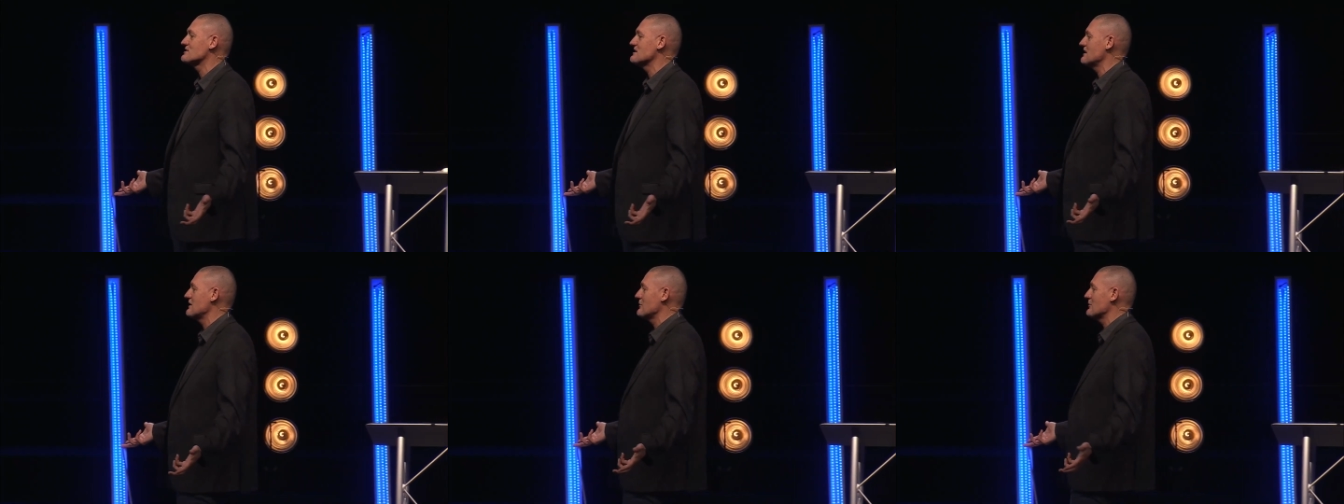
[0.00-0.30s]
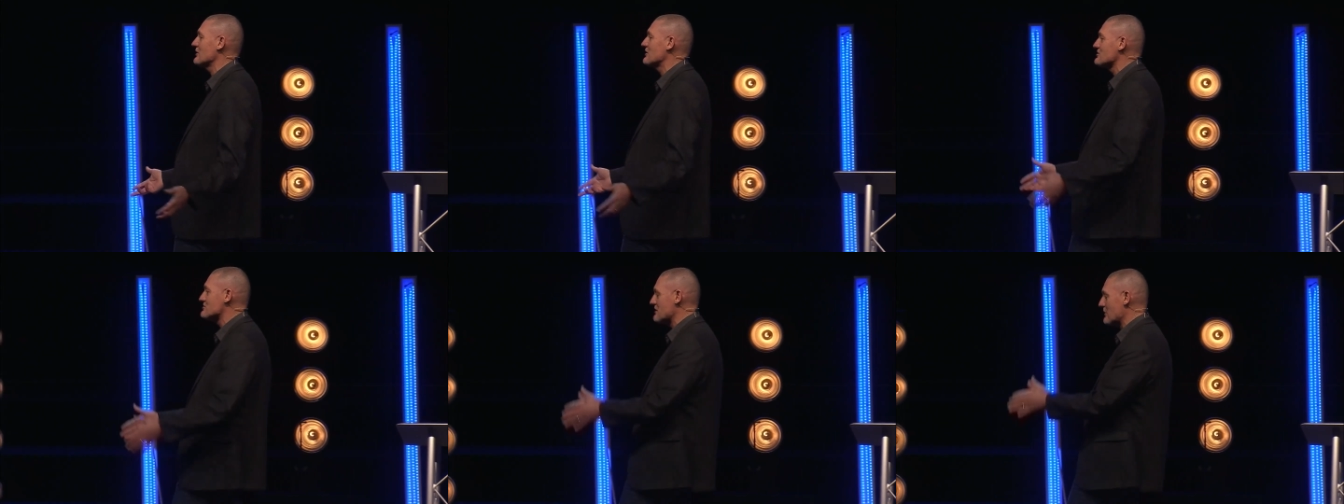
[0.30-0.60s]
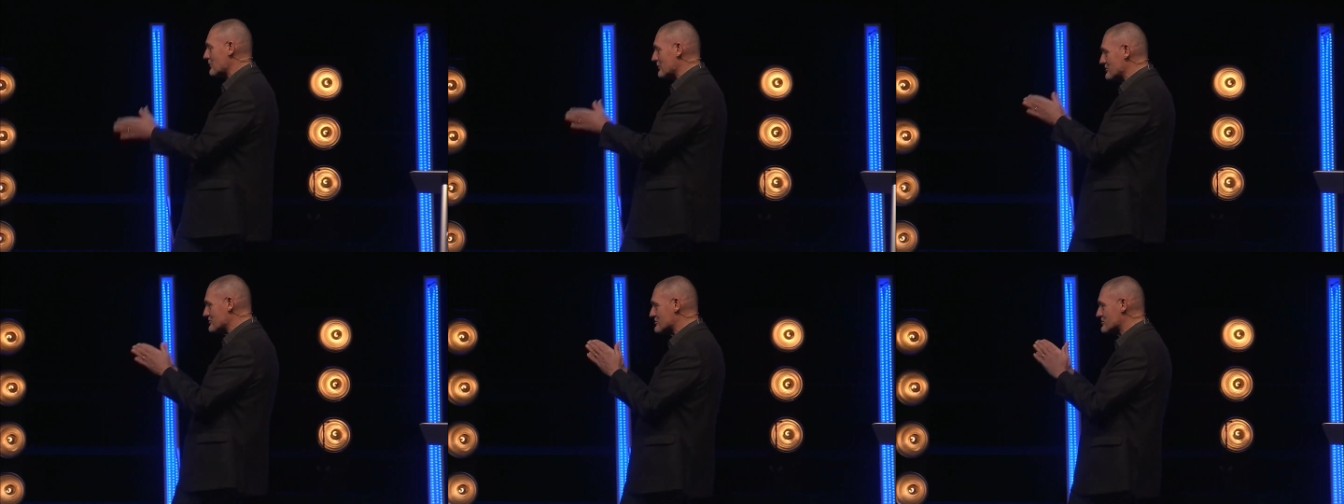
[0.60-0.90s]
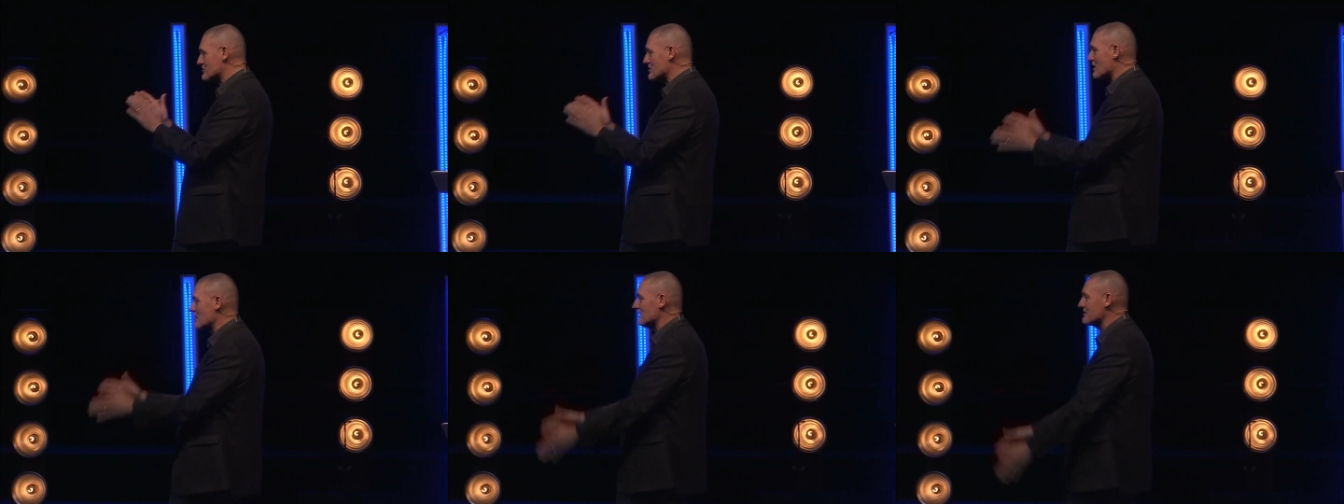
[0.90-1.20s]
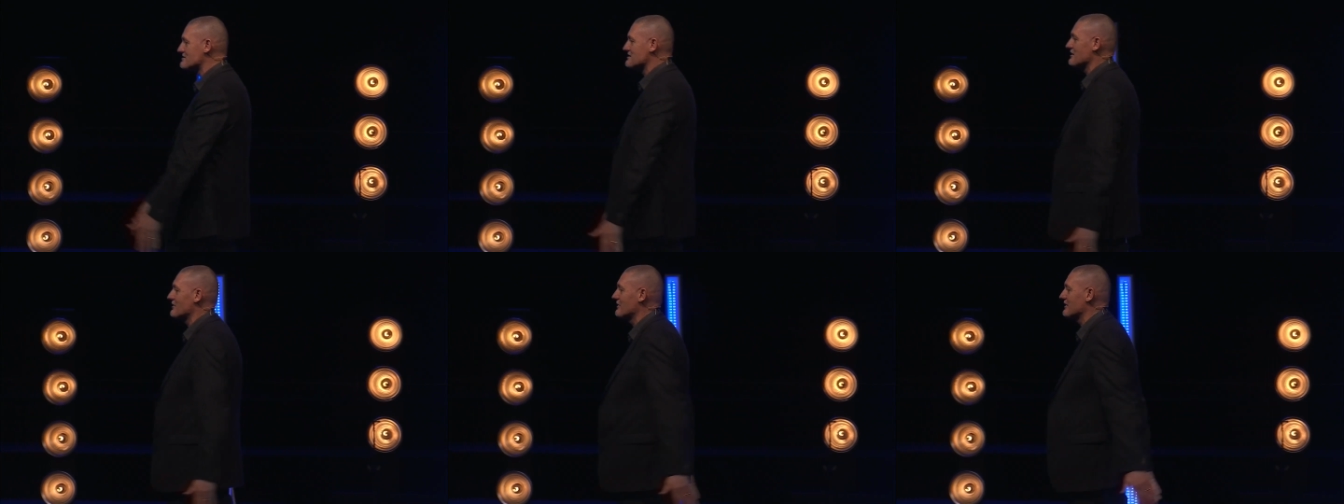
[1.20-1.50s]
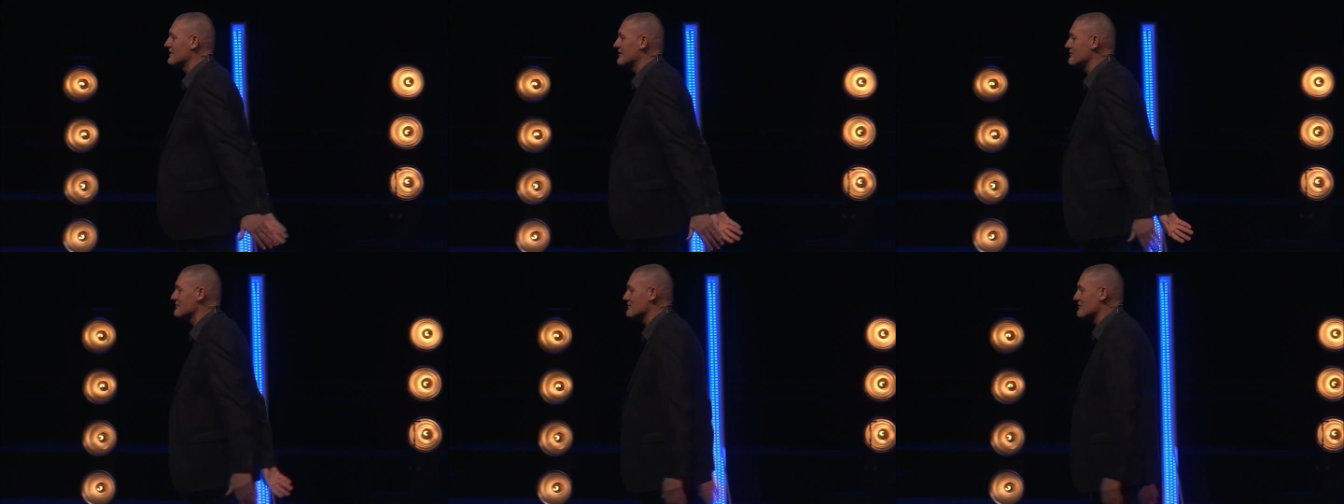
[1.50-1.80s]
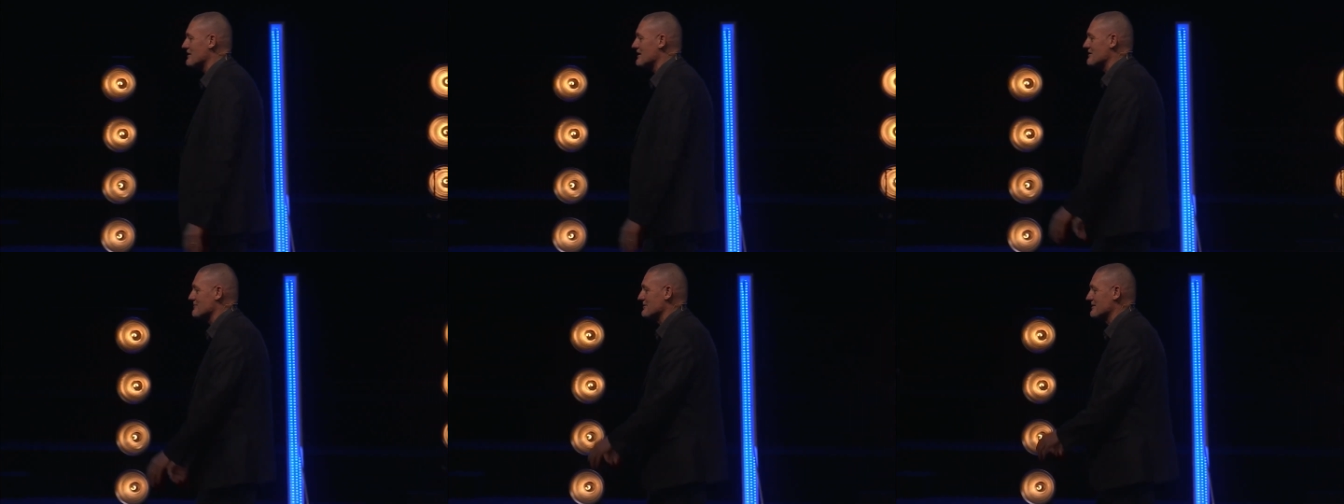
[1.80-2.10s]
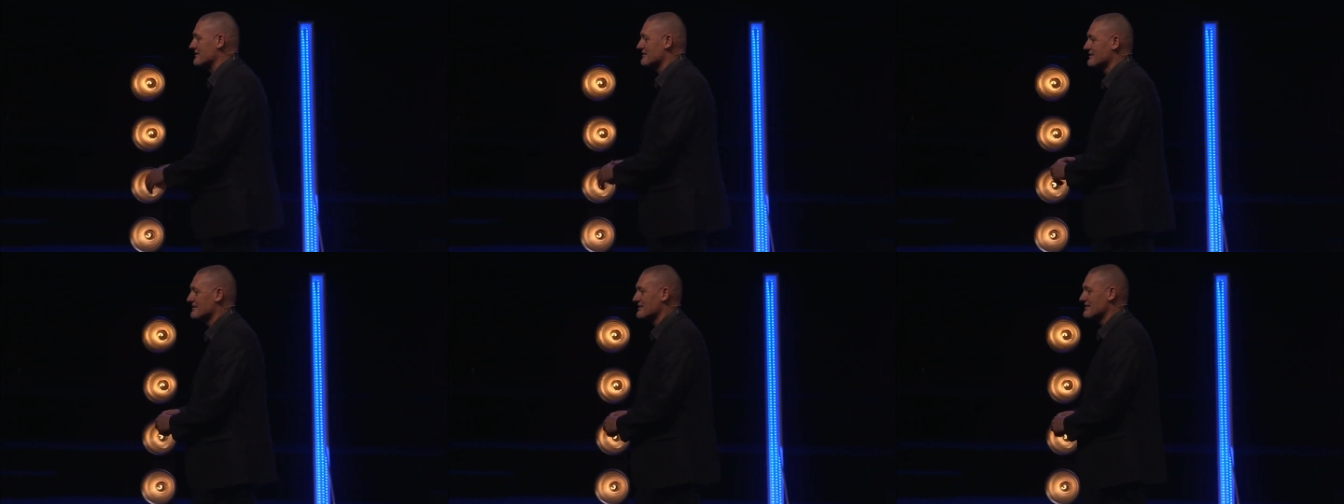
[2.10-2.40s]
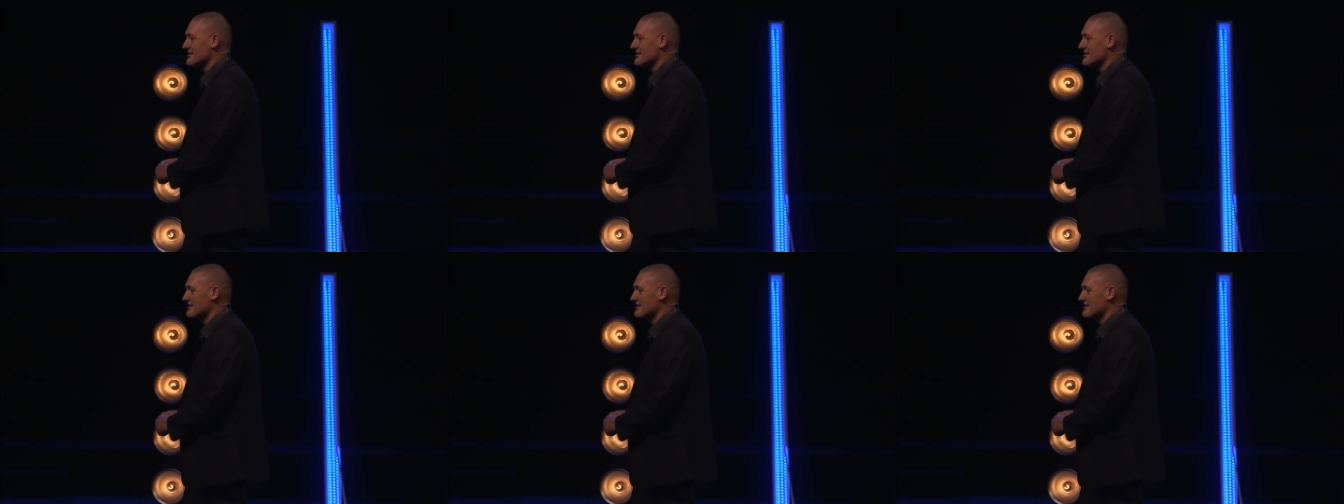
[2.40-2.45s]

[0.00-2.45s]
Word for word: to anyone because they were in solitary confinement.